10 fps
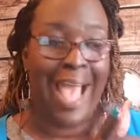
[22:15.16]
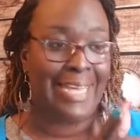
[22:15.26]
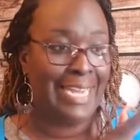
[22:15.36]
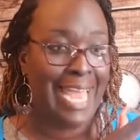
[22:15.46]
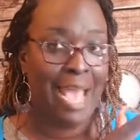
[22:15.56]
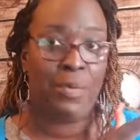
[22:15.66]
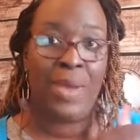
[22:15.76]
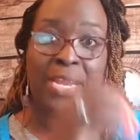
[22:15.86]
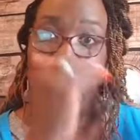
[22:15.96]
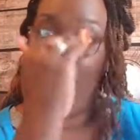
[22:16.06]
I
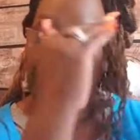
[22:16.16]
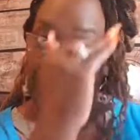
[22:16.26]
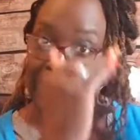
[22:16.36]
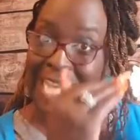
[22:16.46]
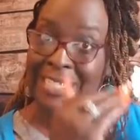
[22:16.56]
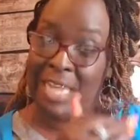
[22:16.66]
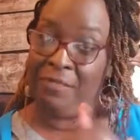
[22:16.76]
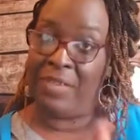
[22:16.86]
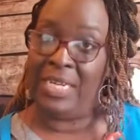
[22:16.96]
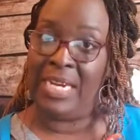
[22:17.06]
collaborated. Put that
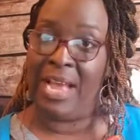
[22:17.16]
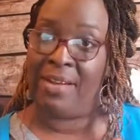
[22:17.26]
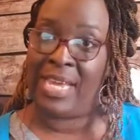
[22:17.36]
stuff under there